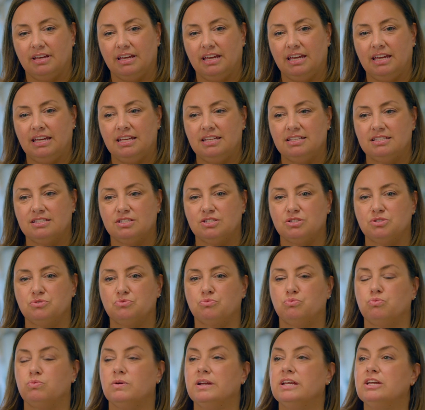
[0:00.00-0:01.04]
It's
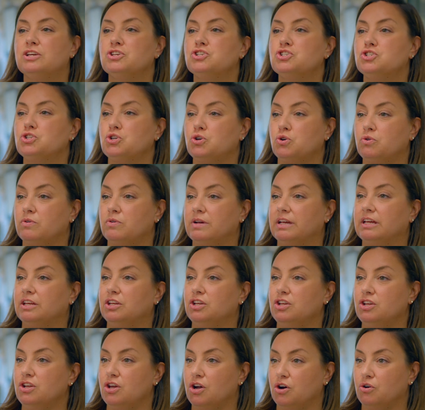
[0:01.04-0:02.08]
reassuring to
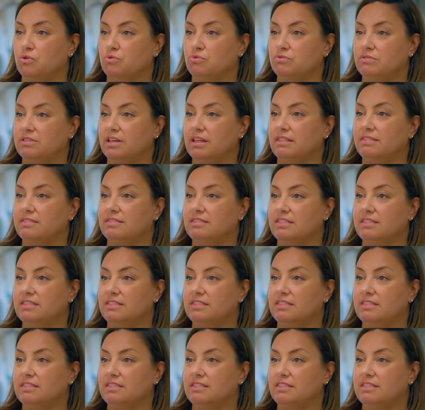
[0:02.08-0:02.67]
know that